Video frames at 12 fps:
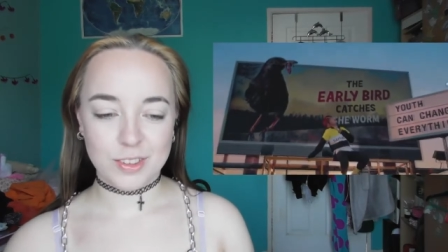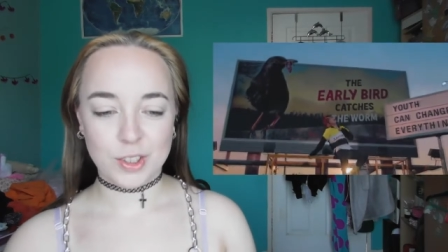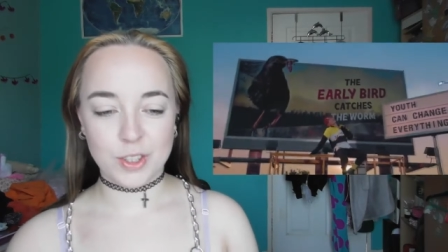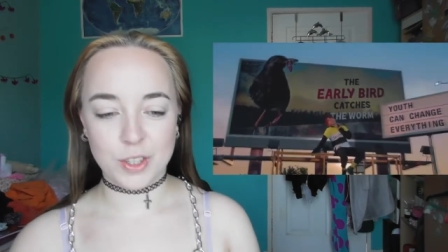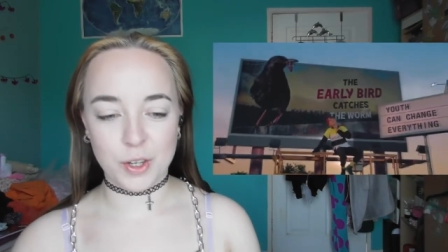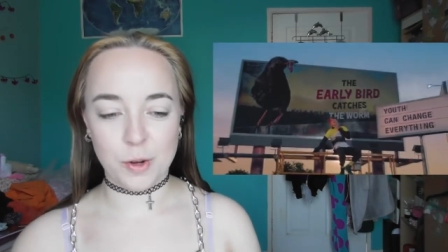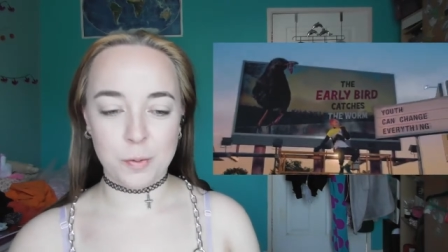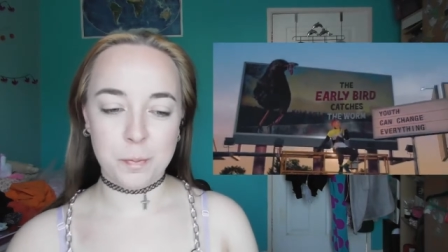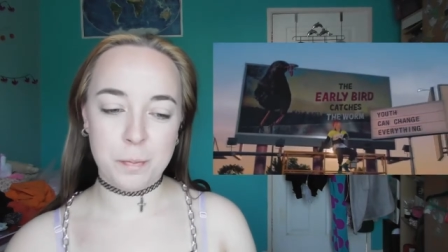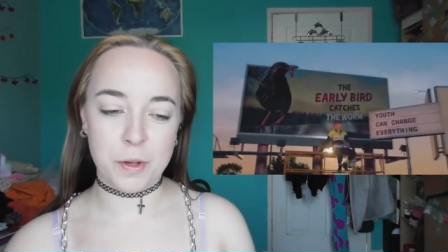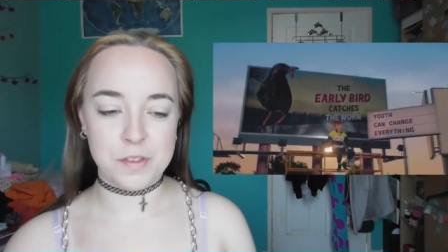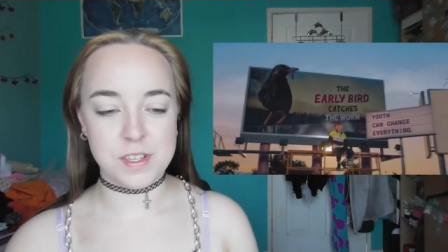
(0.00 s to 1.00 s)
Good old
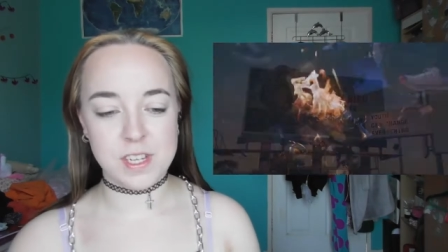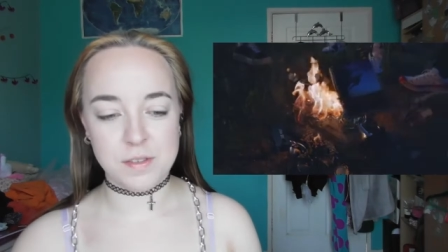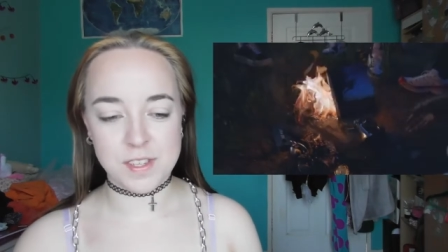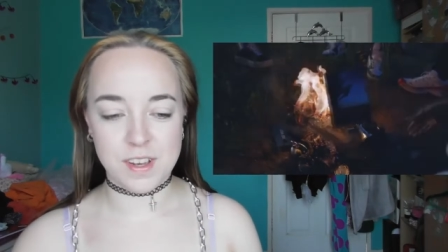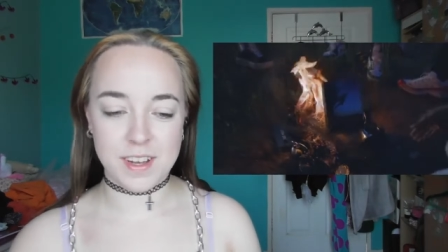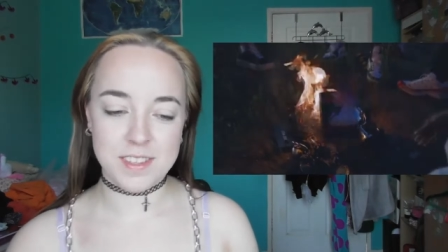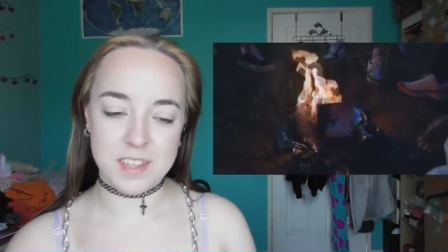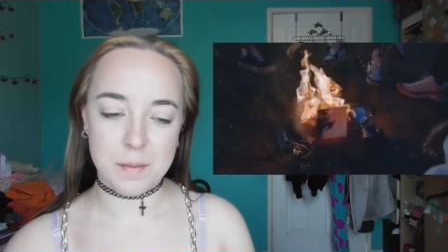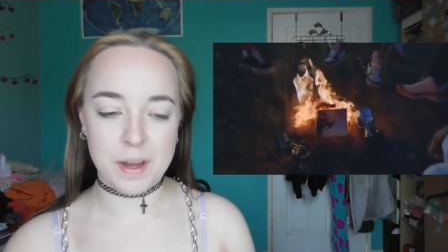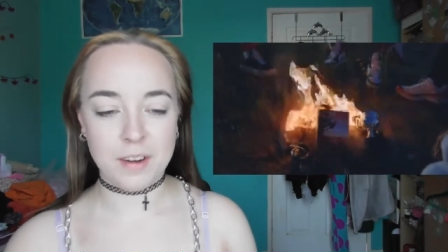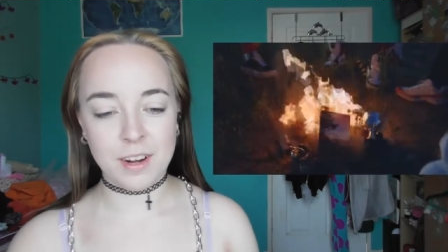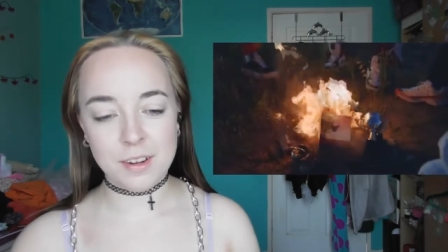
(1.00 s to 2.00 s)
positive signs in the
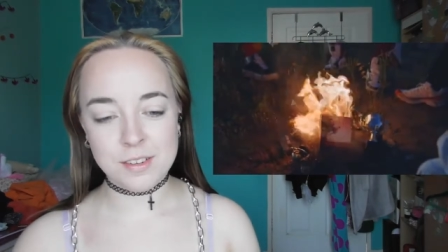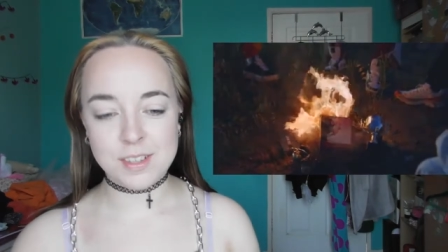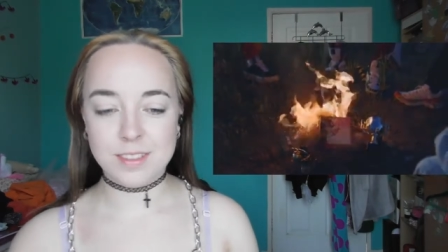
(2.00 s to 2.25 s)
background.